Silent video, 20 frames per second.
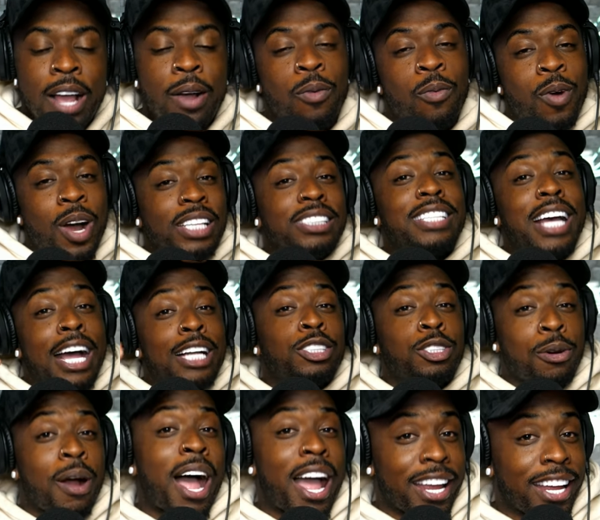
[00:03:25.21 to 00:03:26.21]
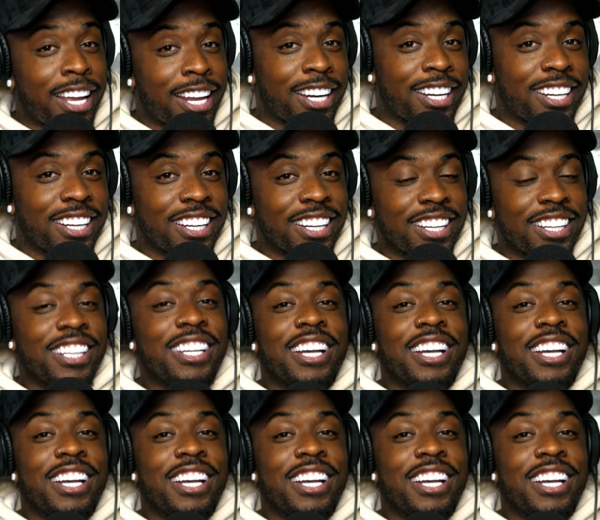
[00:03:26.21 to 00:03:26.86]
like once I try it